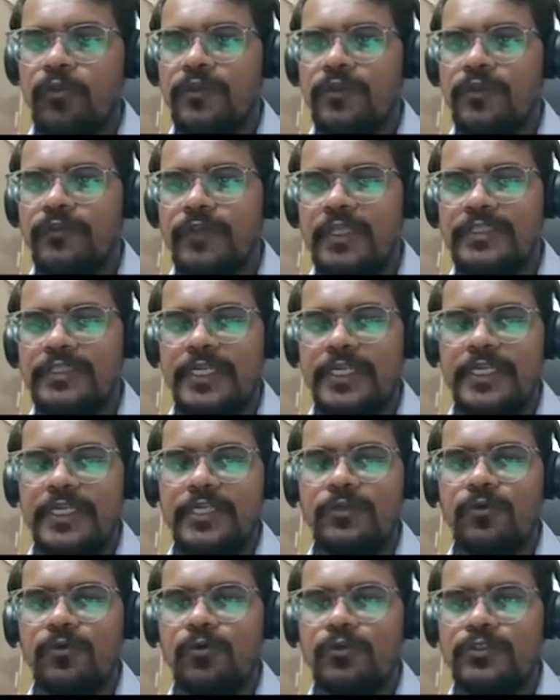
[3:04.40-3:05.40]
the sales
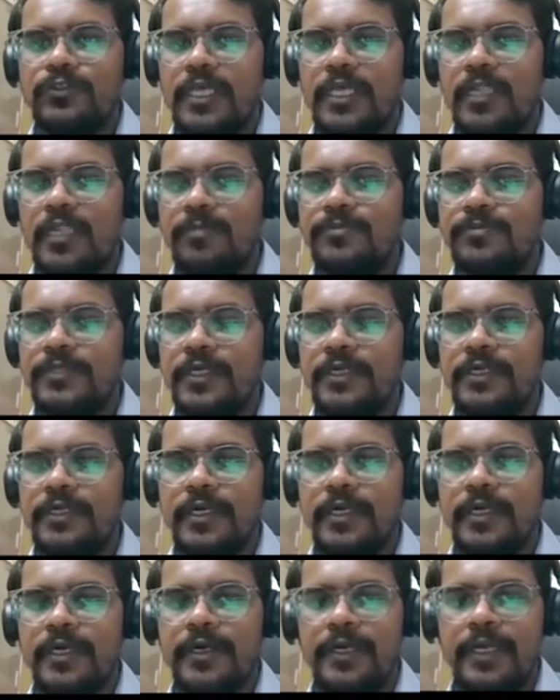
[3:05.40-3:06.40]
credit notes helps and
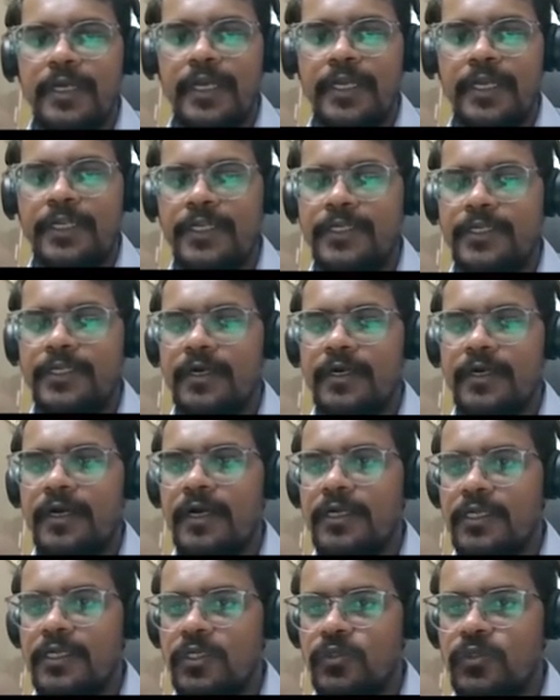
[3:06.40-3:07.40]
edit
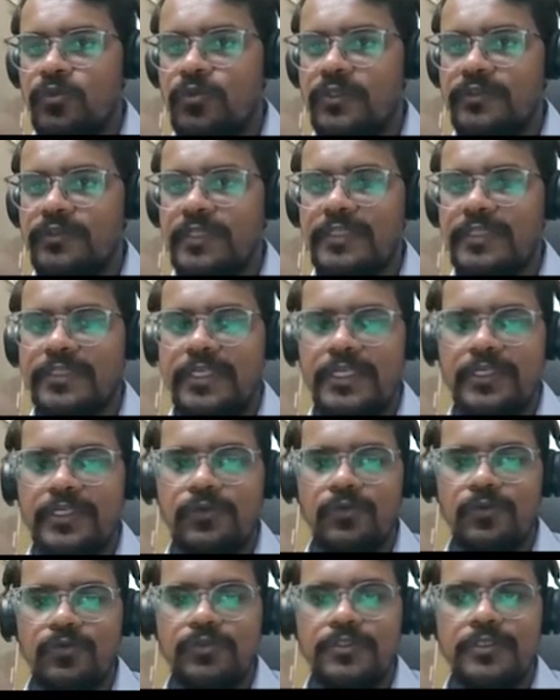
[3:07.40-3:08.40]
and issue the sales credit
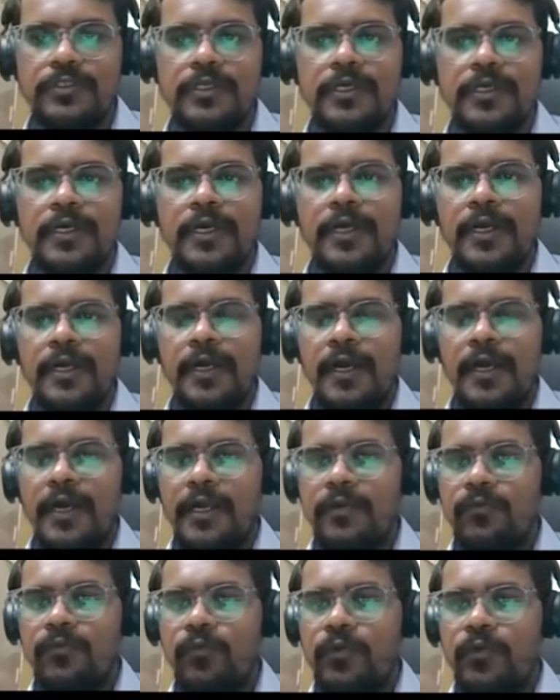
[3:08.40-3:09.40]
notes,
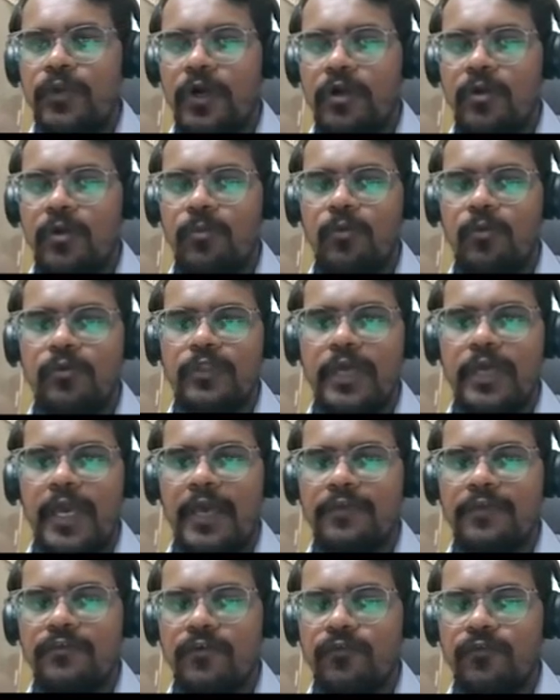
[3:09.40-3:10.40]
and we talk about the
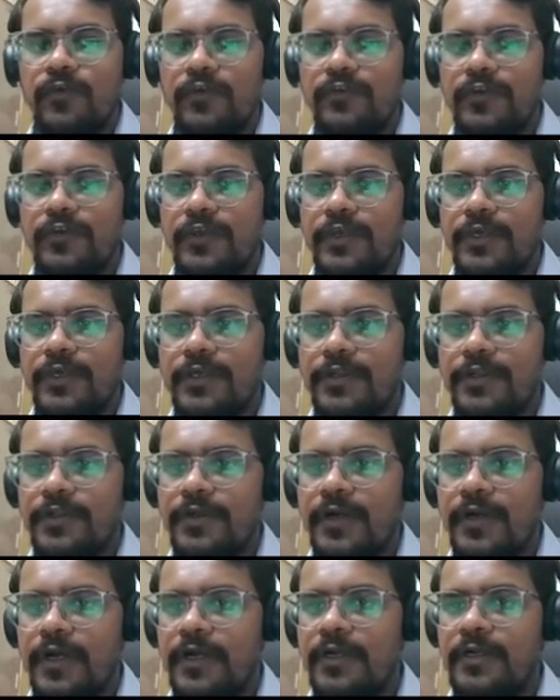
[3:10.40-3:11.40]
as of phasing here
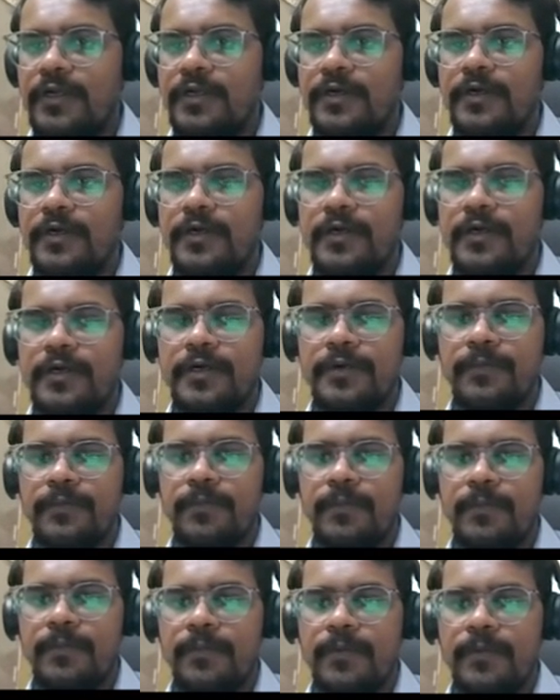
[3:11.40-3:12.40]
and
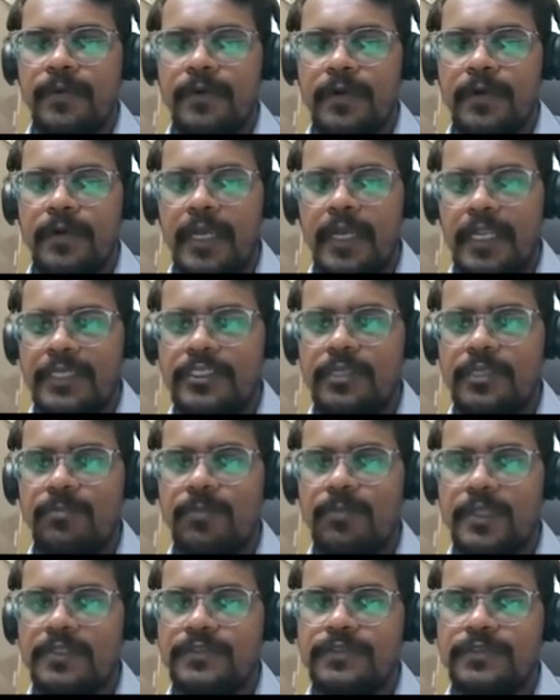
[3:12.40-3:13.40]
collection
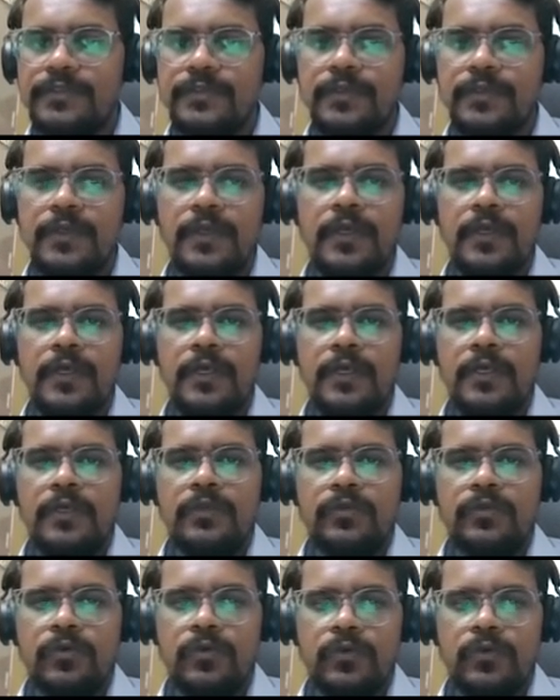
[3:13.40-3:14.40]
plus.
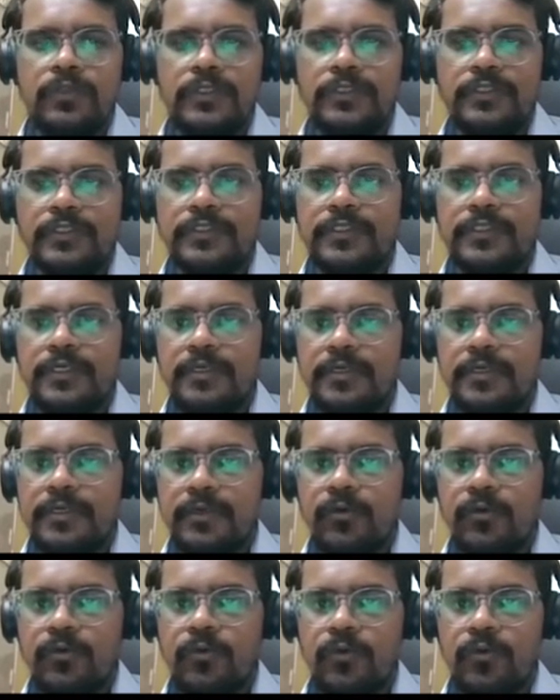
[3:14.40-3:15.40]
So this is the
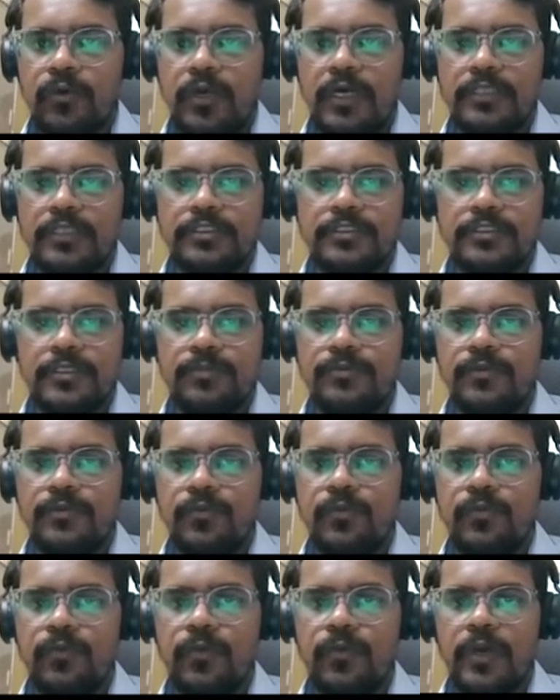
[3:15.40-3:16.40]
core
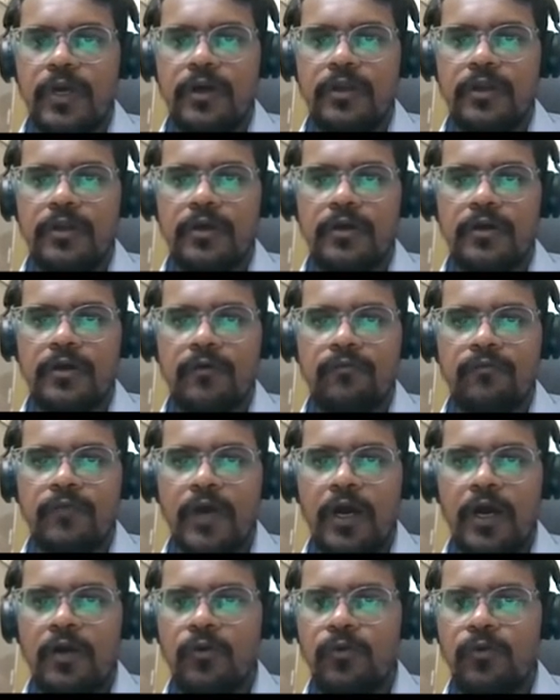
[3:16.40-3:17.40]
concepts where
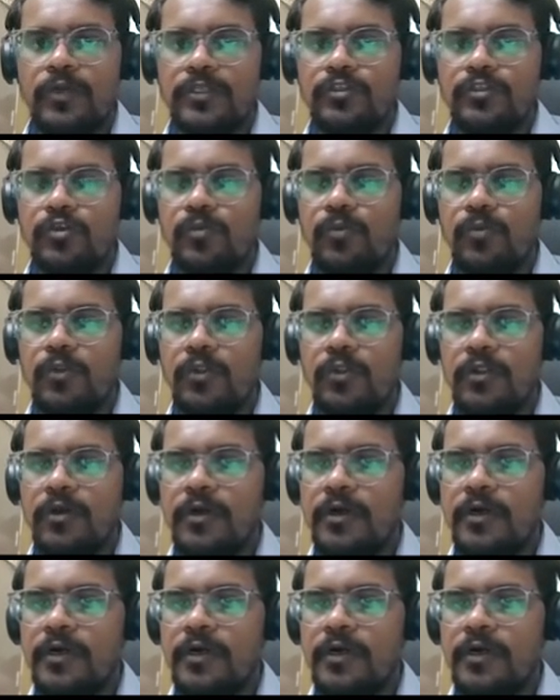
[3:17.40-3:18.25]
the account receivable